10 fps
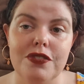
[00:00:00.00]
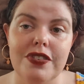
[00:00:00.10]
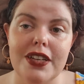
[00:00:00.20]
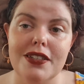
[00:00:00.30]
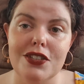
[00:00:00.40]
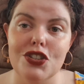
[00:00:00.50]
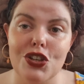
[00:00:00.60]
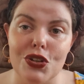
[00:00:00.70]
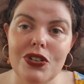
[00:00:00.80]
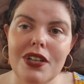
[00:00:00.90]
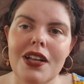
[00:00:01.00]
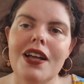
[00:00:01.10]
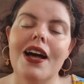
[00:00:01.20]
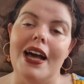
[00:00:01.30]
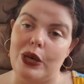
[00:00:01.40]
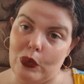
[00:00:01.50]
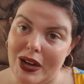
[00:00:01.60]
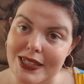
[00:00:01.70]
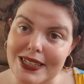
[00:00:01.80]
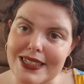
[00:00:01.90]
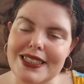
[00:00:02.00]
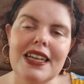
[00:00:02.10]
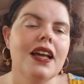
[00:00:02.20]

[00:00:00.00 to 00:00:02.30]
phase in school. I know I did.